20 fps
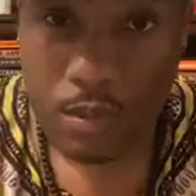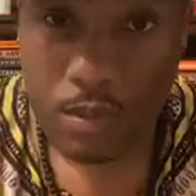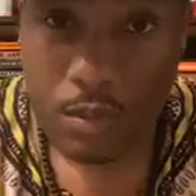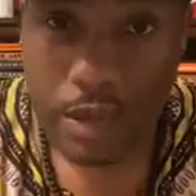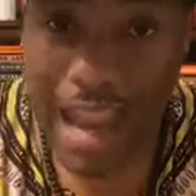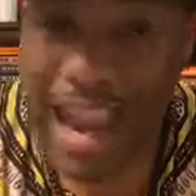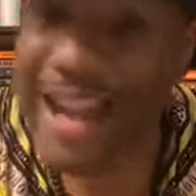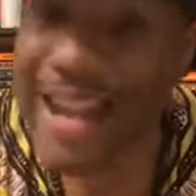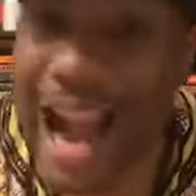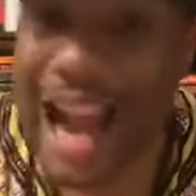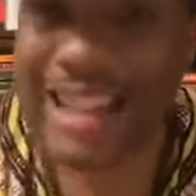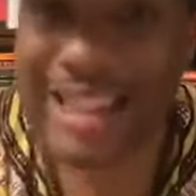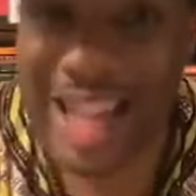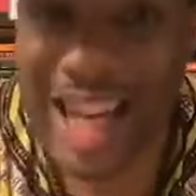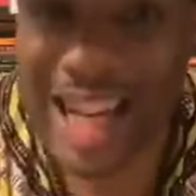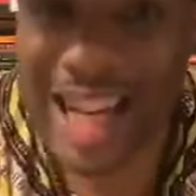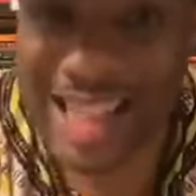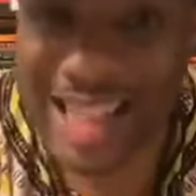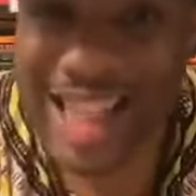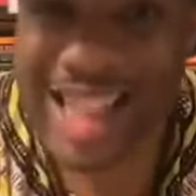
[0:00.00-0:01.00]
In
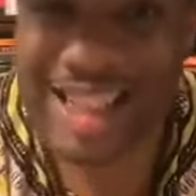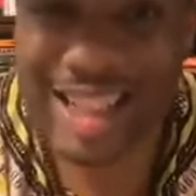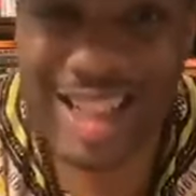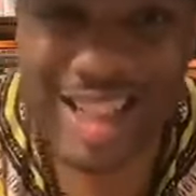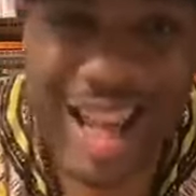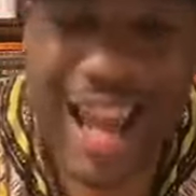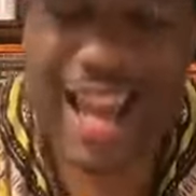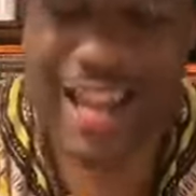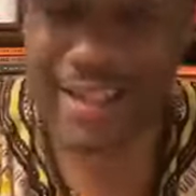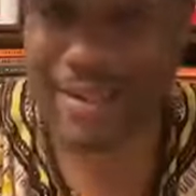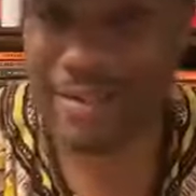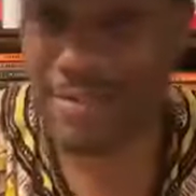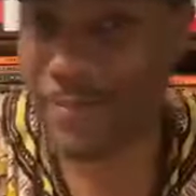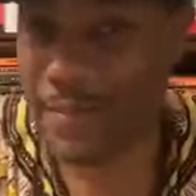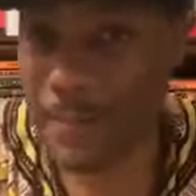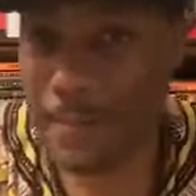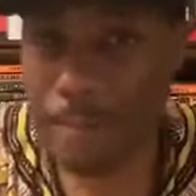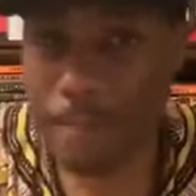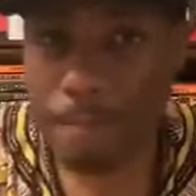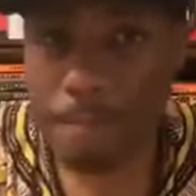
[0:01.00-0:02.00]
1966.
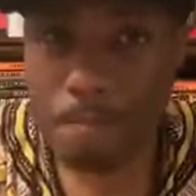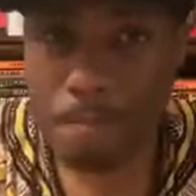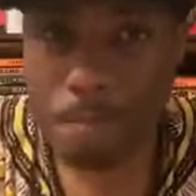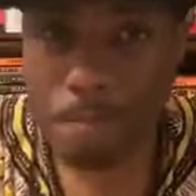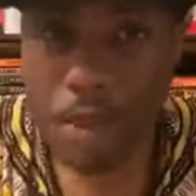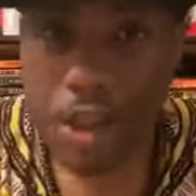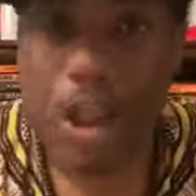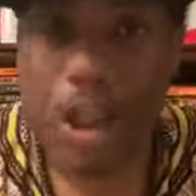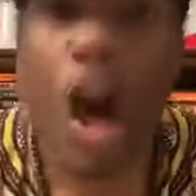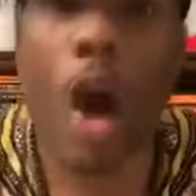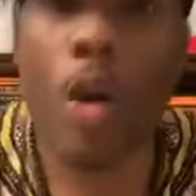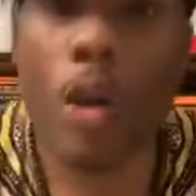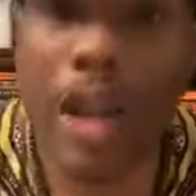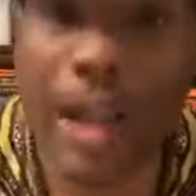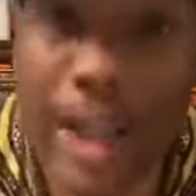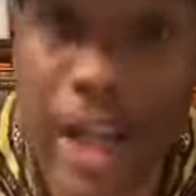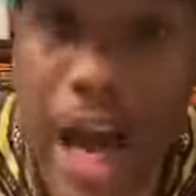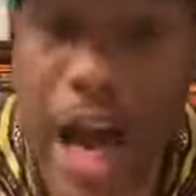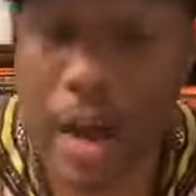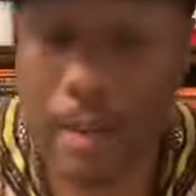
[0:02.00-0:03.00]
Go look
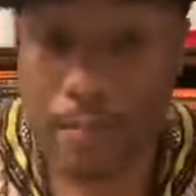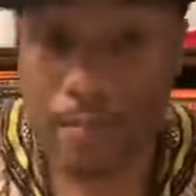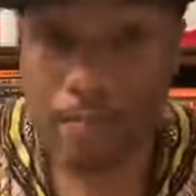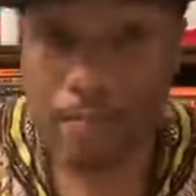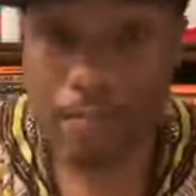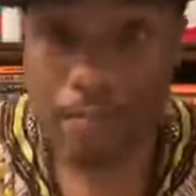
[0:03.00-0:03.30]
it up.